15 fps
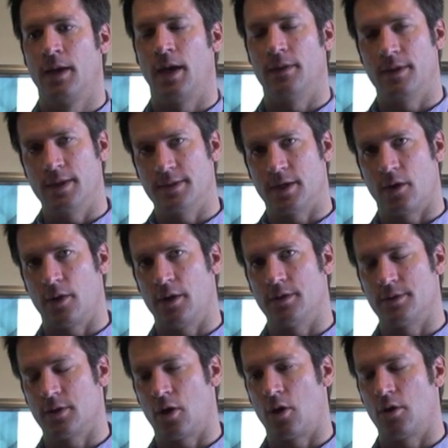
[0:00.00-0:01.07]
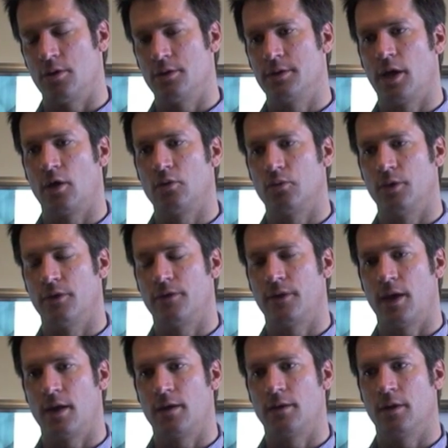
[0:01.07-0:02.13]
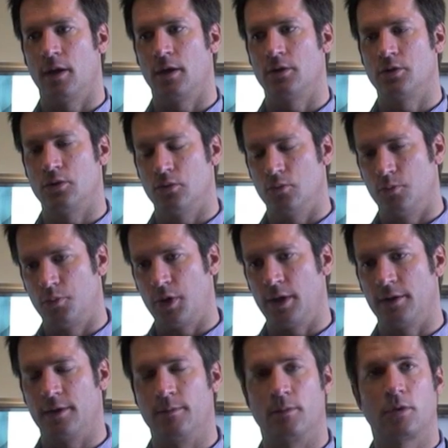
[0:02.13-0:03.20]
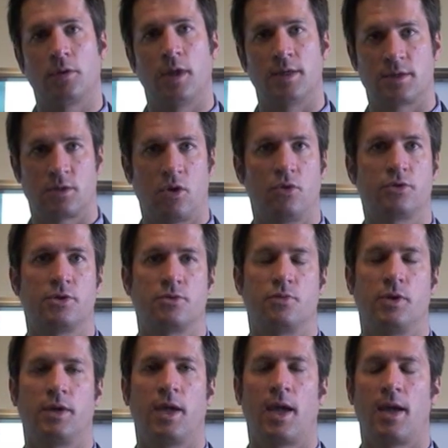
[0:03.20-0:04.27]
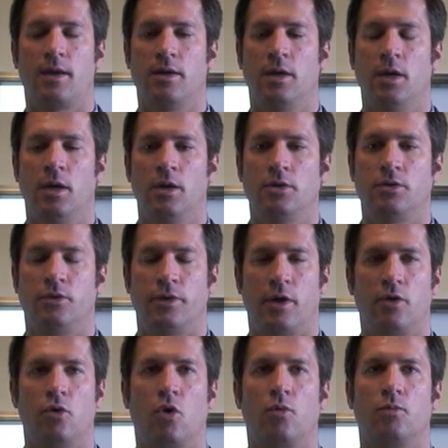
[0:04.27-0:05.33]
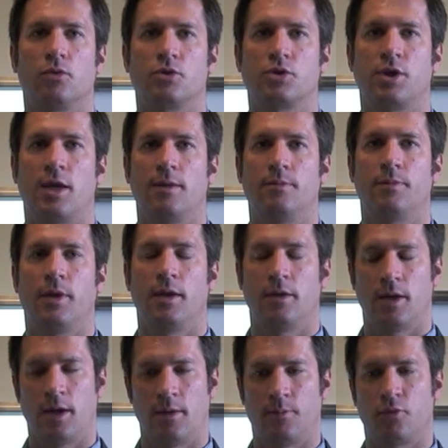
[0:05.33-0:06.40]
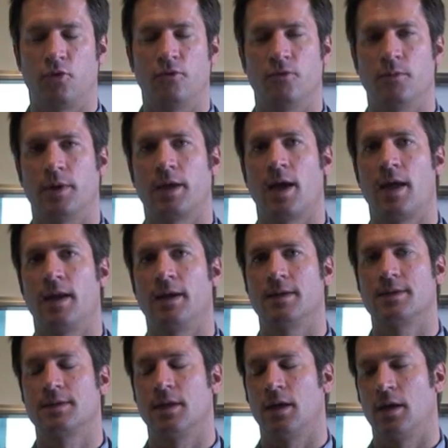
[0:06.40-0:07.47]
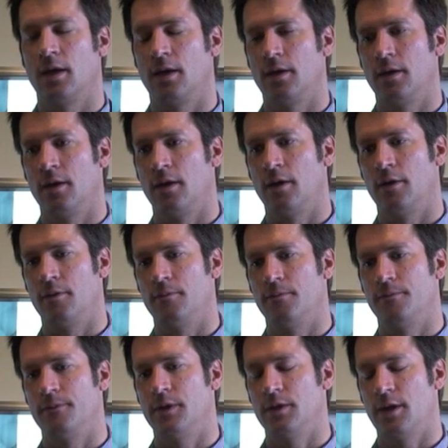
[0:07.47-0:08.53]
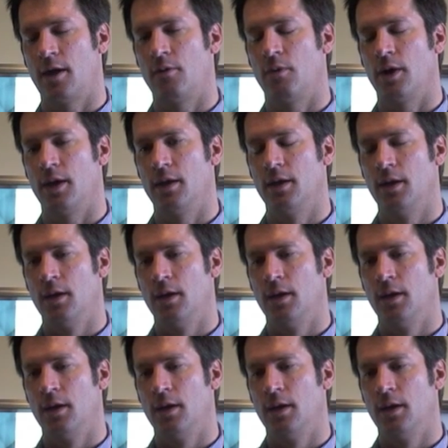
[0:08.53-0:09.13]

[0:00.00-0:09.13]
And these areas are dealt with then to bring them as close as we can to their normal shape and improve the mechanics in that way.